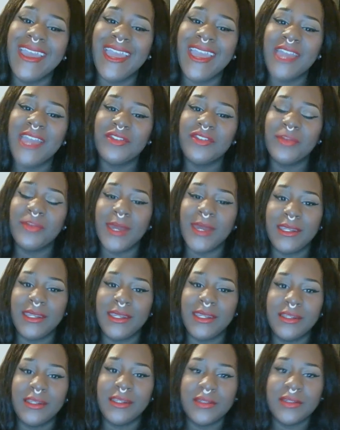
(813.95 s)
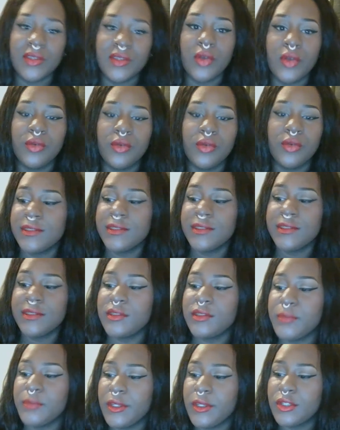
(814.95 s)
Hey everybody, so this
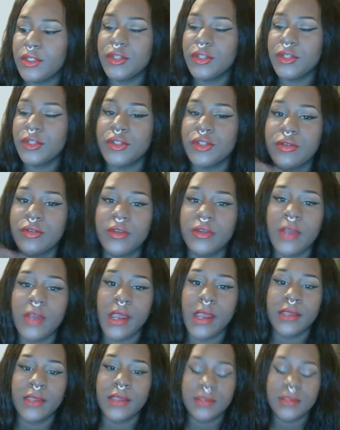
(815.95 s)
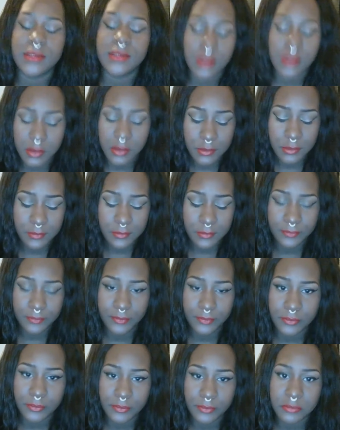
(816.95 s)
is me just showing you guys
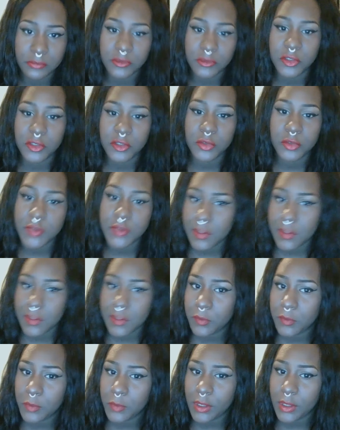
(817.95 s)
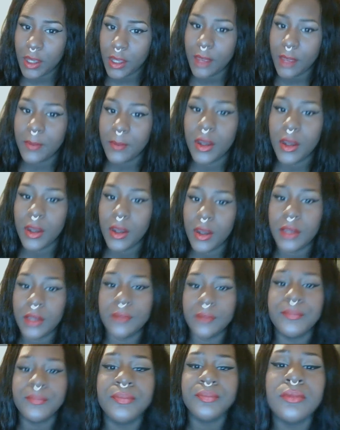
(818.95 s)
the new septum ring I bought.
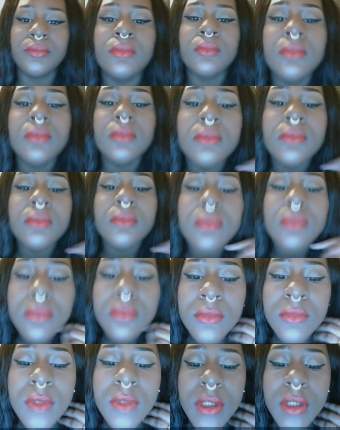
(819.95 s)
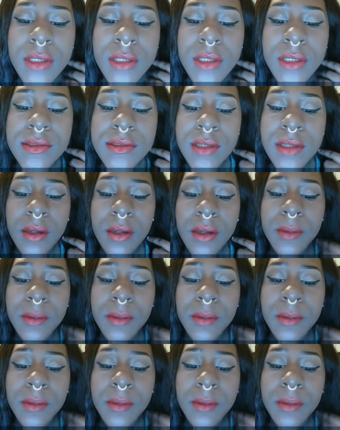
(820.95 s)
It's